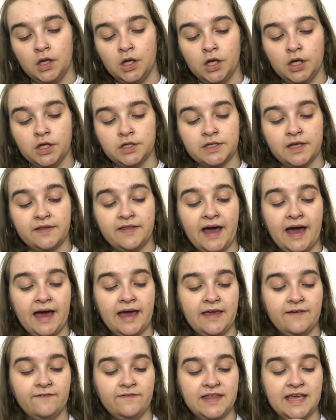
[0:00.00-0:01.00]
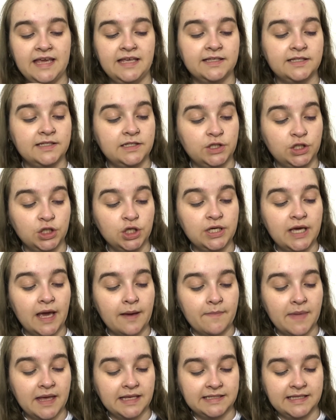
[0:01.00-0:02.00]
so that if things do
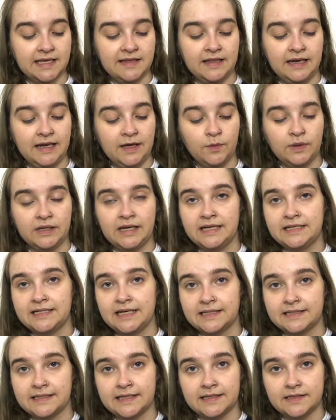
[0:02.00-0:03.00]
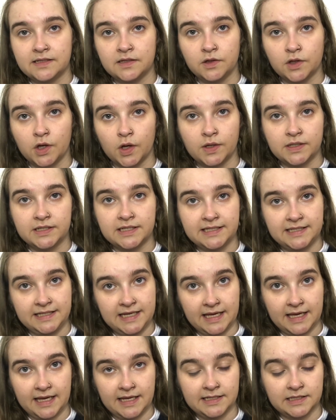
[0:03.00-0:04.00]
get messy, the liquid latex isn't going to
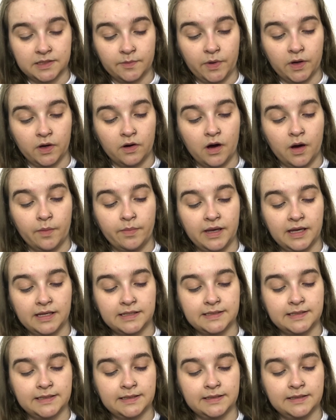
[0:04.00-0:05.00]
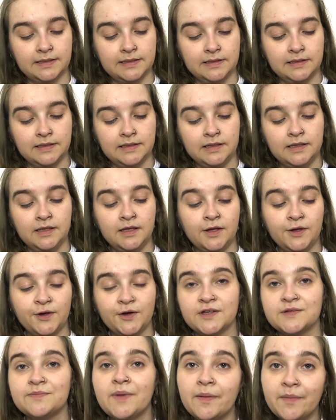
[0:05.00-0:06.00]
stick into my carpet.
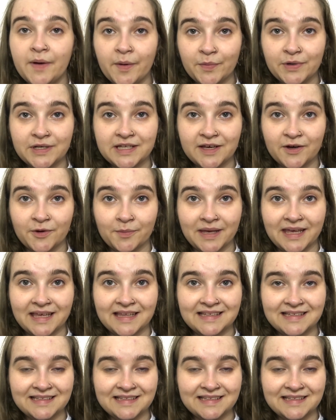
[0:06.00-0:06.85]
Because my mum would kill me.